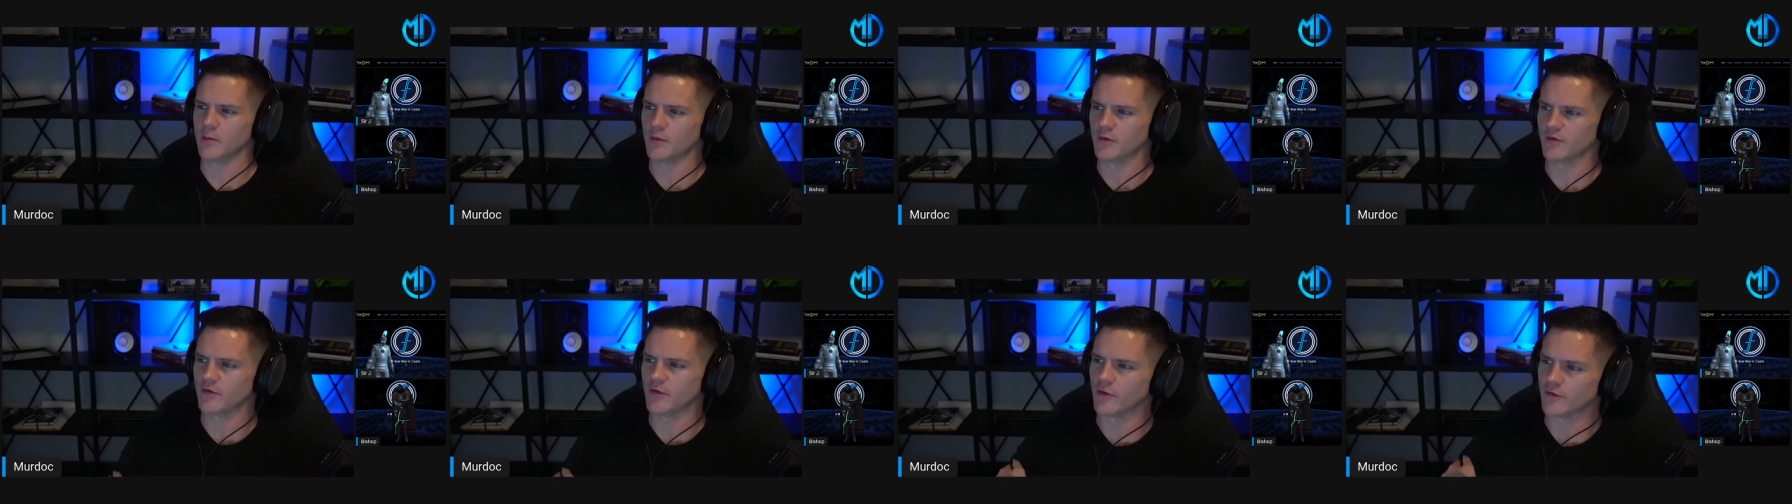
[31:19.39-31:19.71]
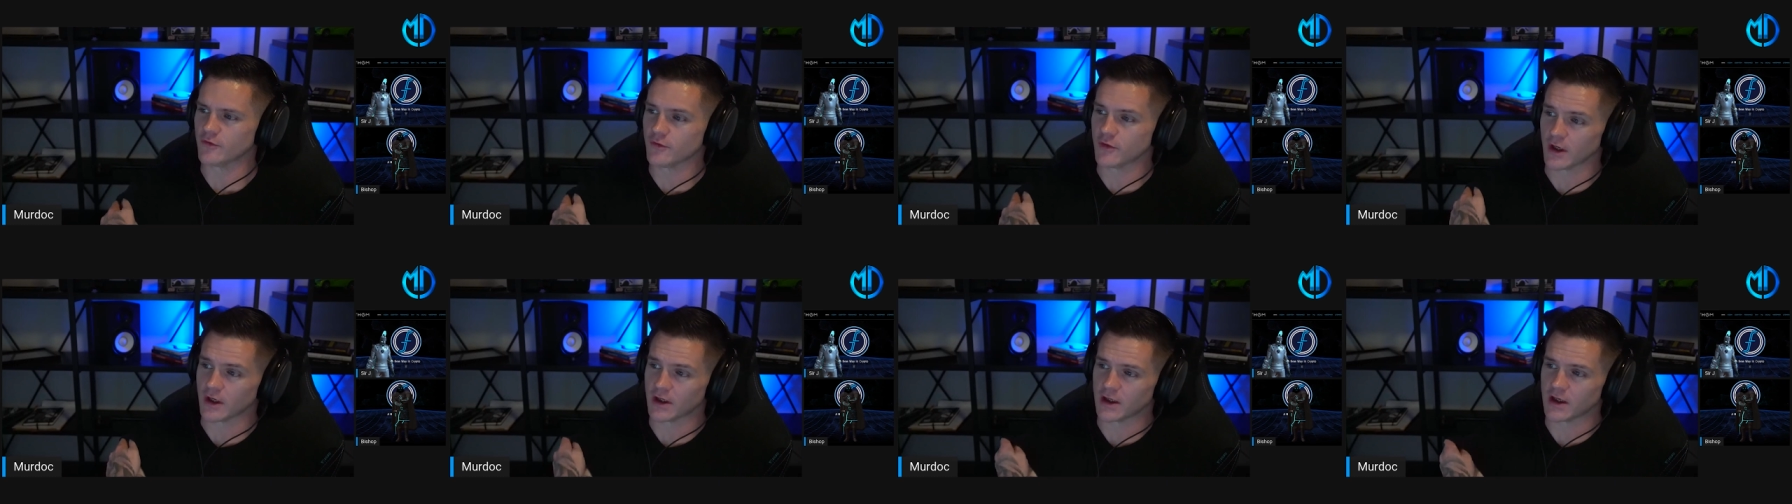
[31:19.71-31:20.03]
So it's
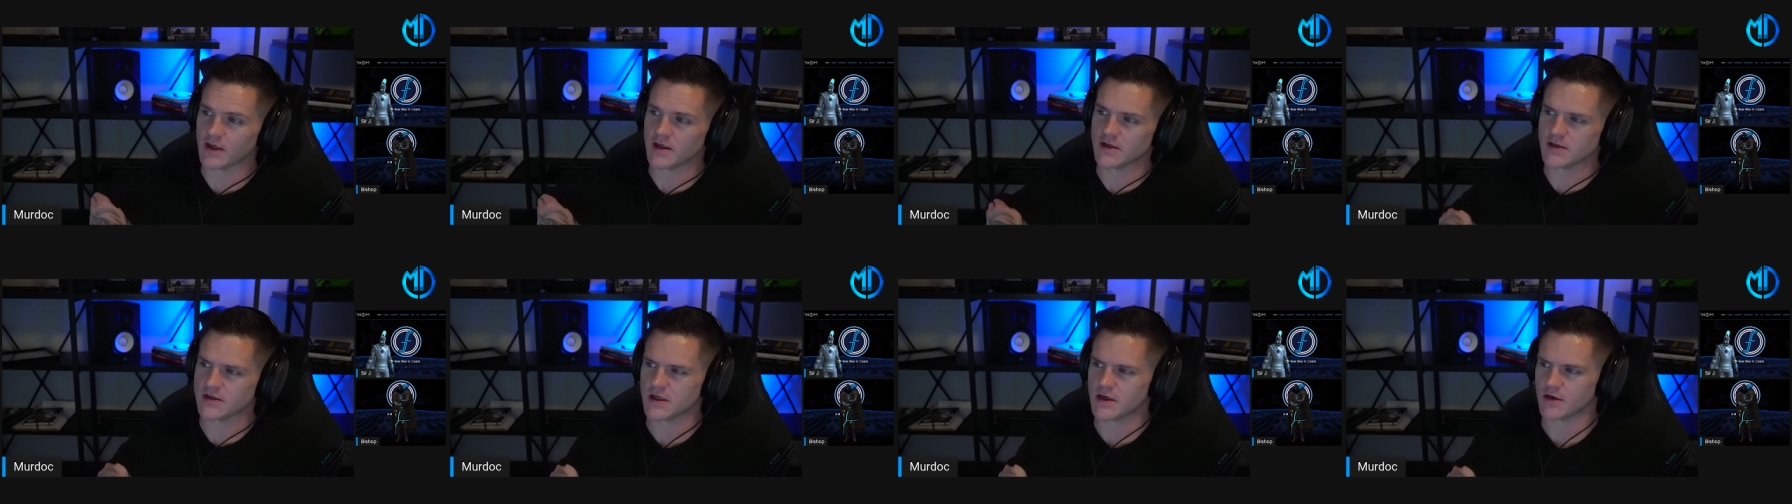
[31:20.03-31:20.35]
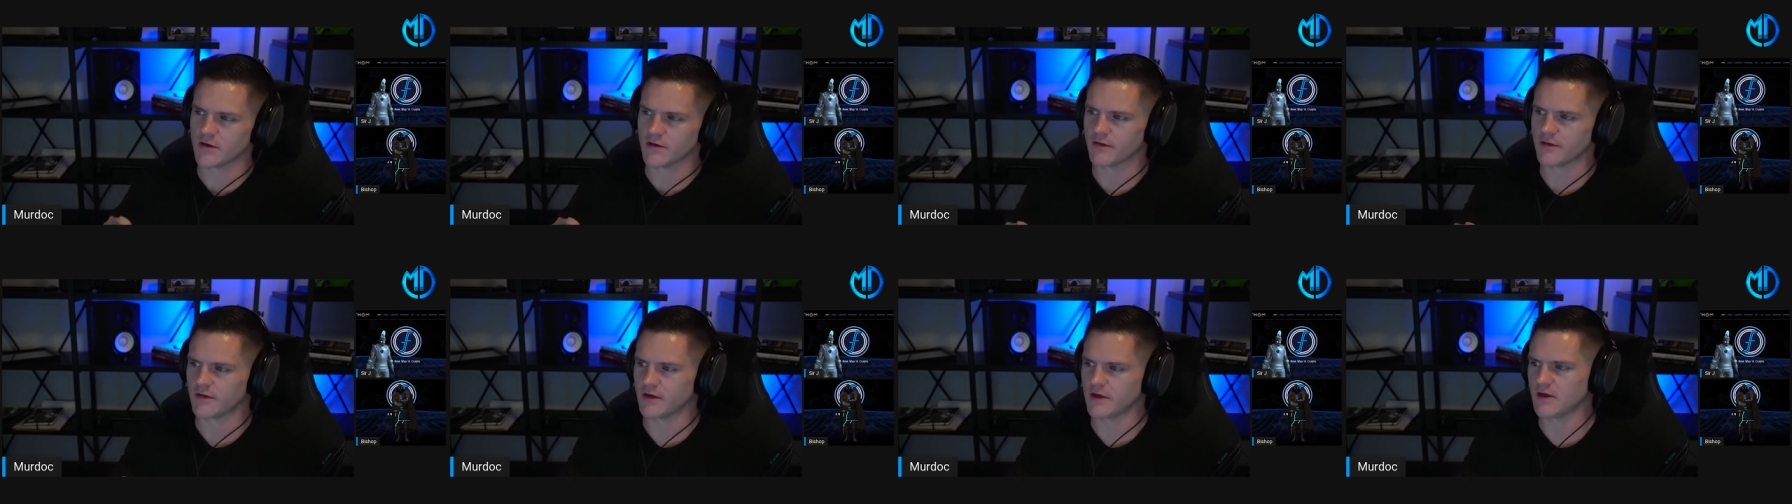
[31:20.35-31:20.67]
like, is there
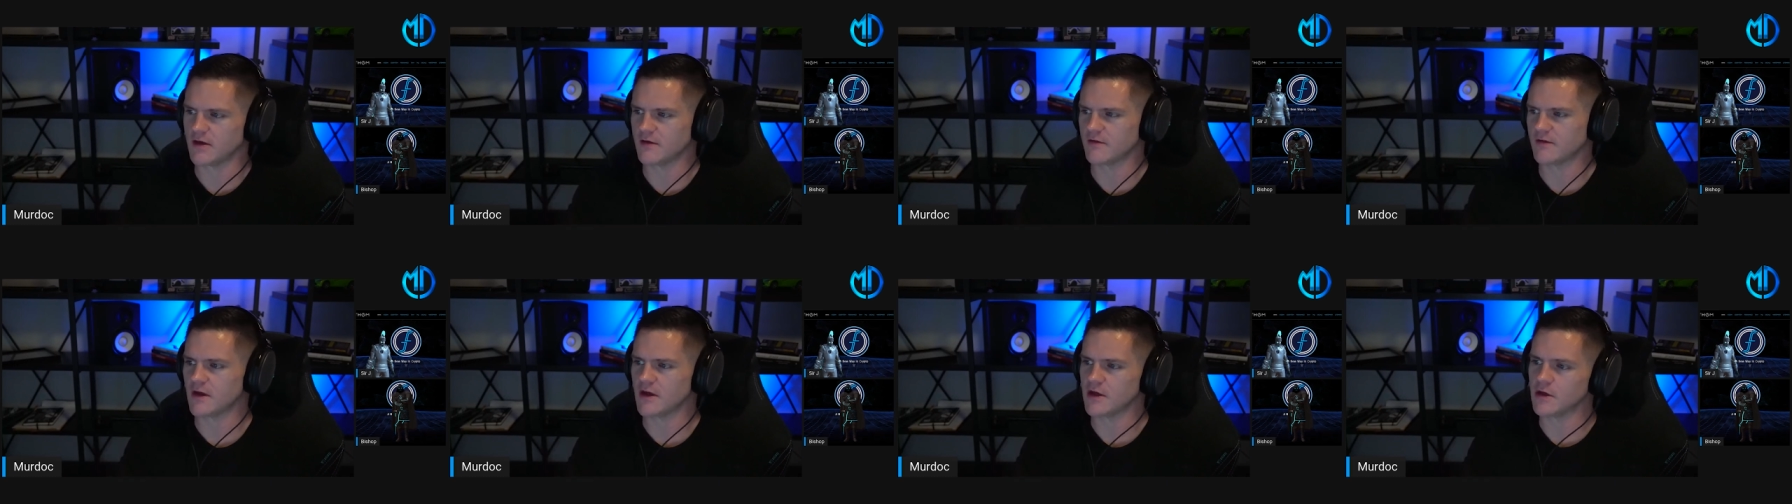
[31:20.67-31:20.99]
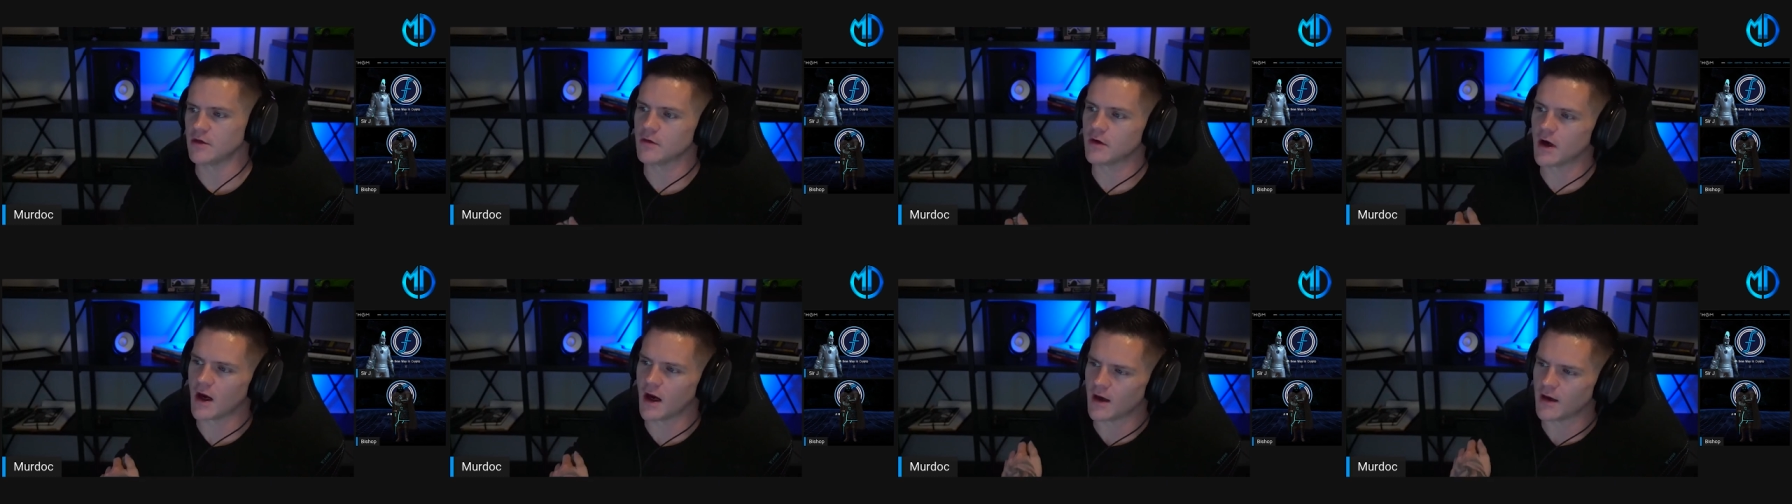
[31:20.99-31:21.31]
things that you
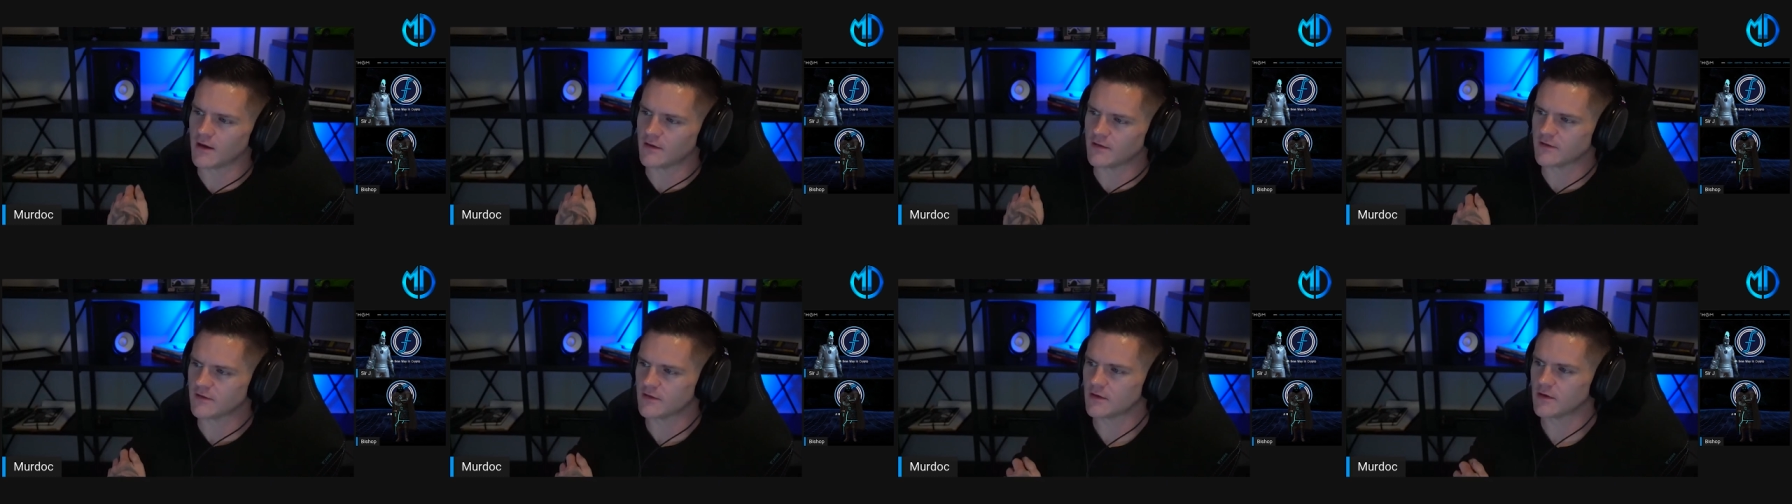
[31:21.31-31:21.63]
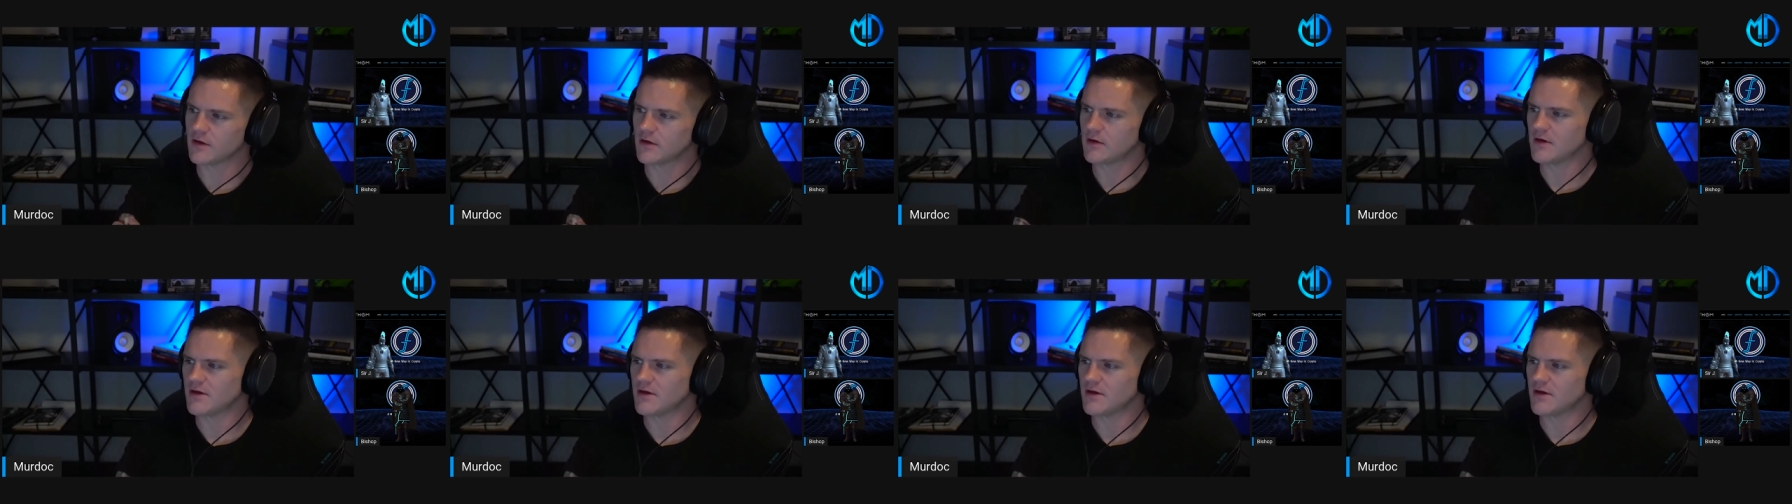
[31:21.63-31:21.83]
guys